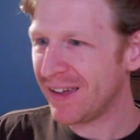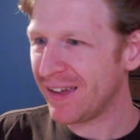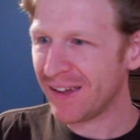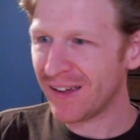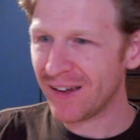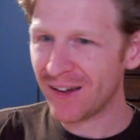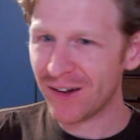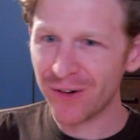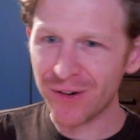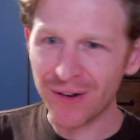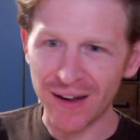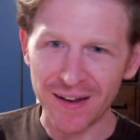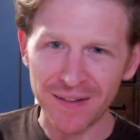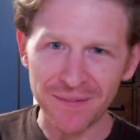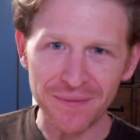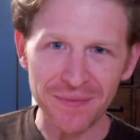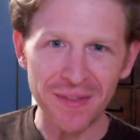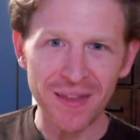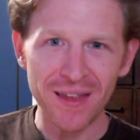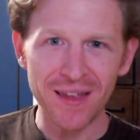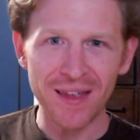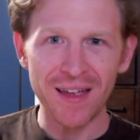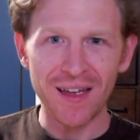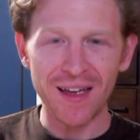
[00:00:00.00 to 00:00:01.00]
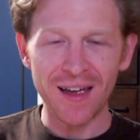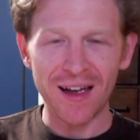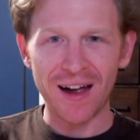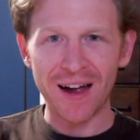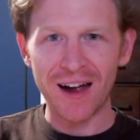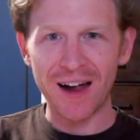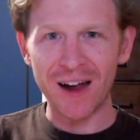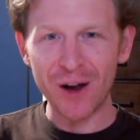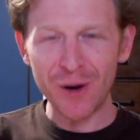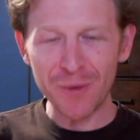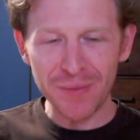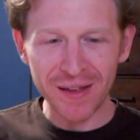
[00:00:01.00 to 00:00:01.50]
Okay,
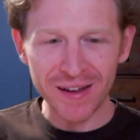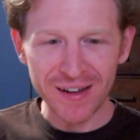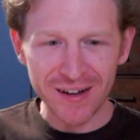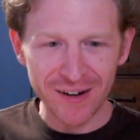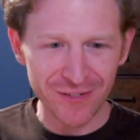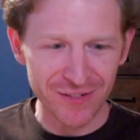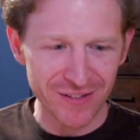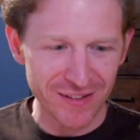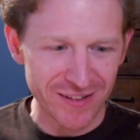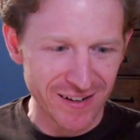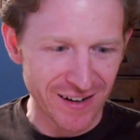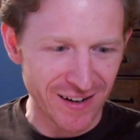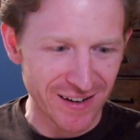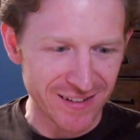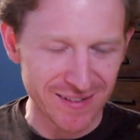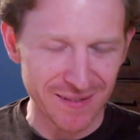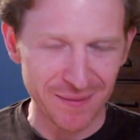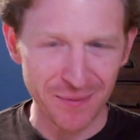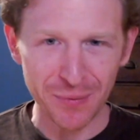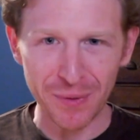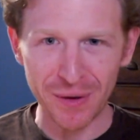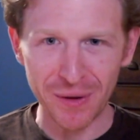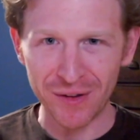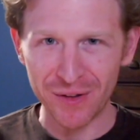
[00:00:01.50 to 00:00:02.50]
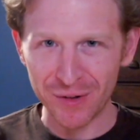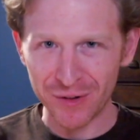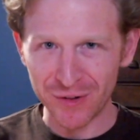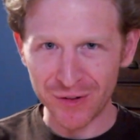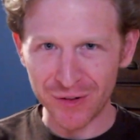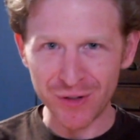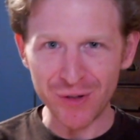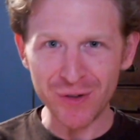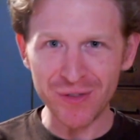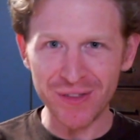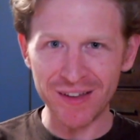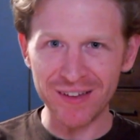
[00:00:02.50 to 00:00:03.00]
I hope that covered the concepts well. There are
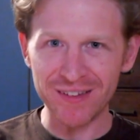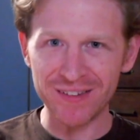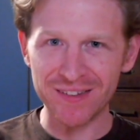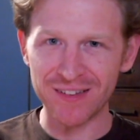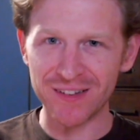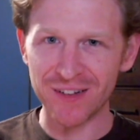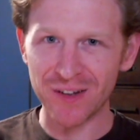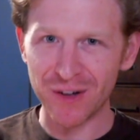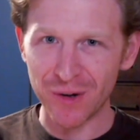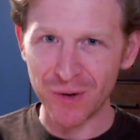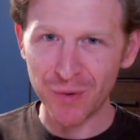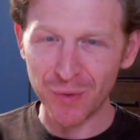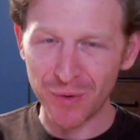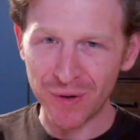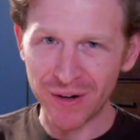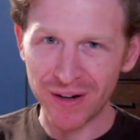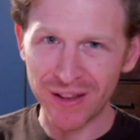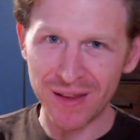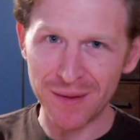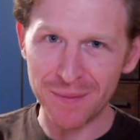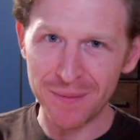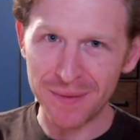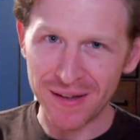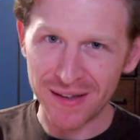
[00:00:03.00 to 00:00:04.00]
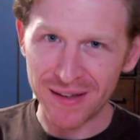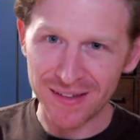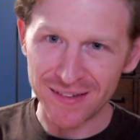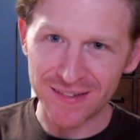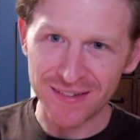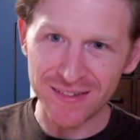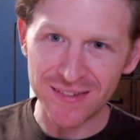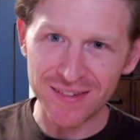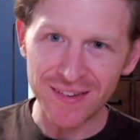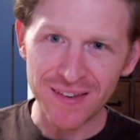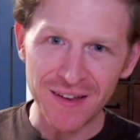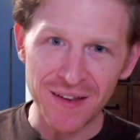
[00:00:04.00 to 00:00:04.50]
two things to know. One of them
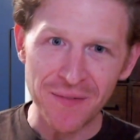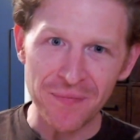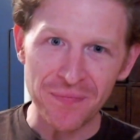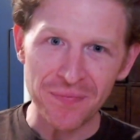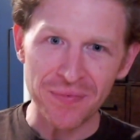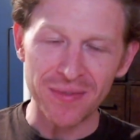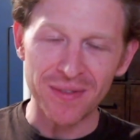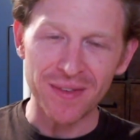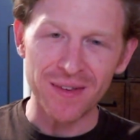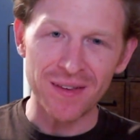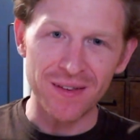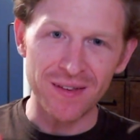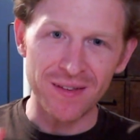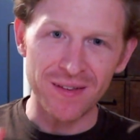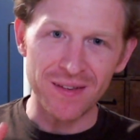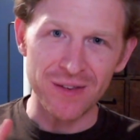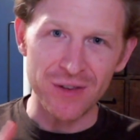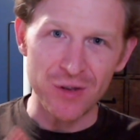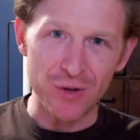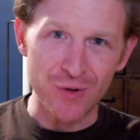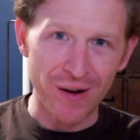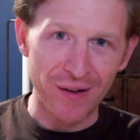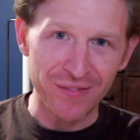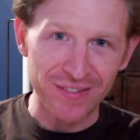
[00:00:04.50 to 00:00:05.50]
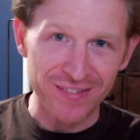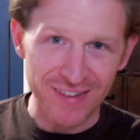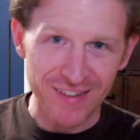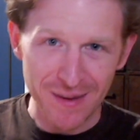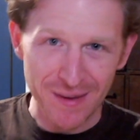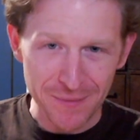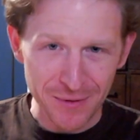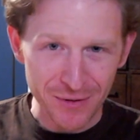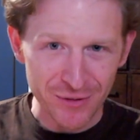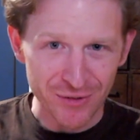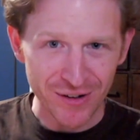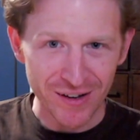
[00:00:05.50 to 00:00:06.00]
is you have the
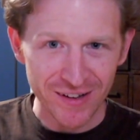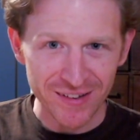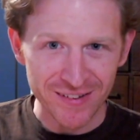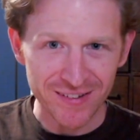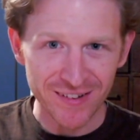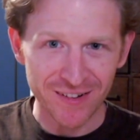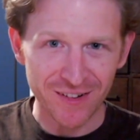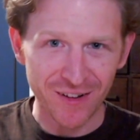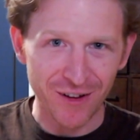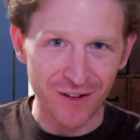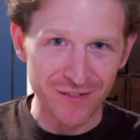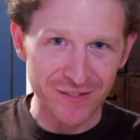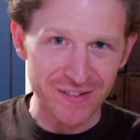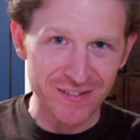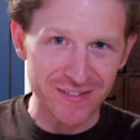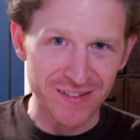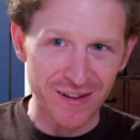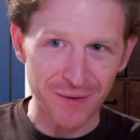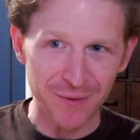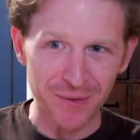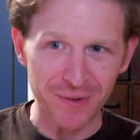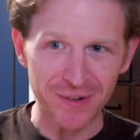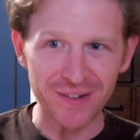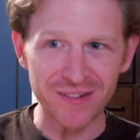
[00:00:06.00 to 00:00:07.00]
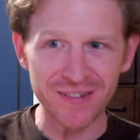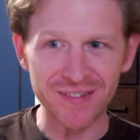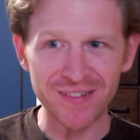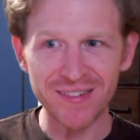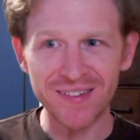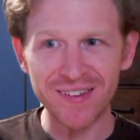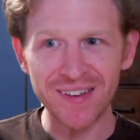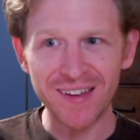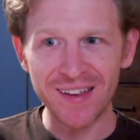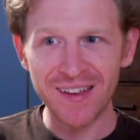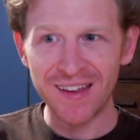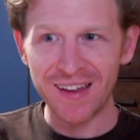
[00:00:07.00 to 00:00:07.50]
same address on all of these
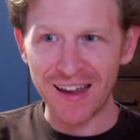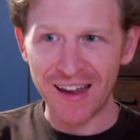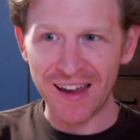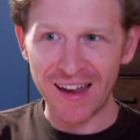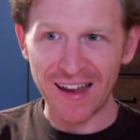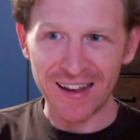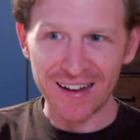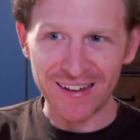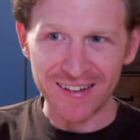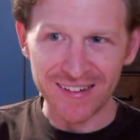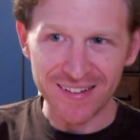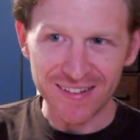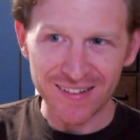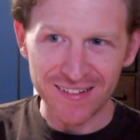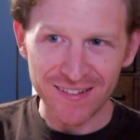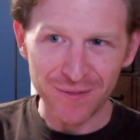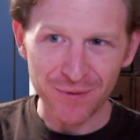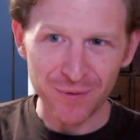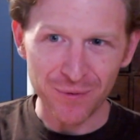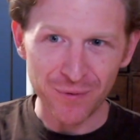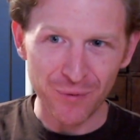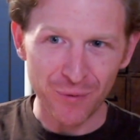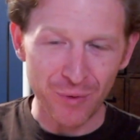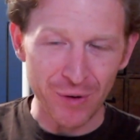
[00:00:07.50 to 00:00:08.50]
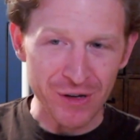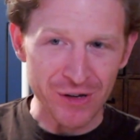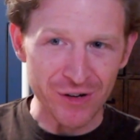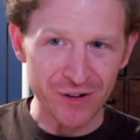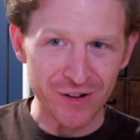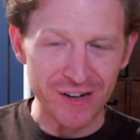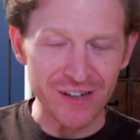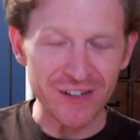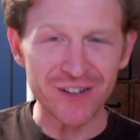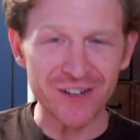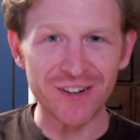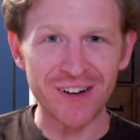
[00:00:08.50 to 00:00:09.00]
networks. And when you're
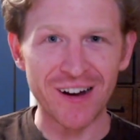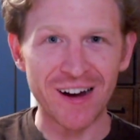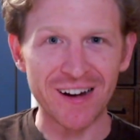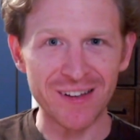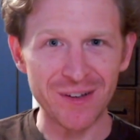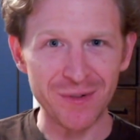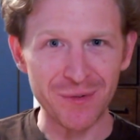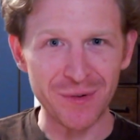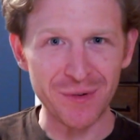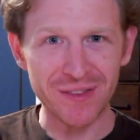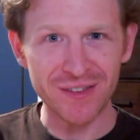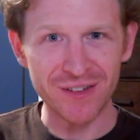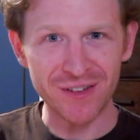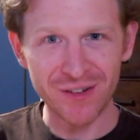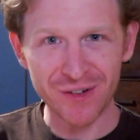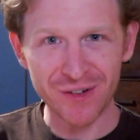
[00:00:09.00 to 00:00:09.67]
interacting with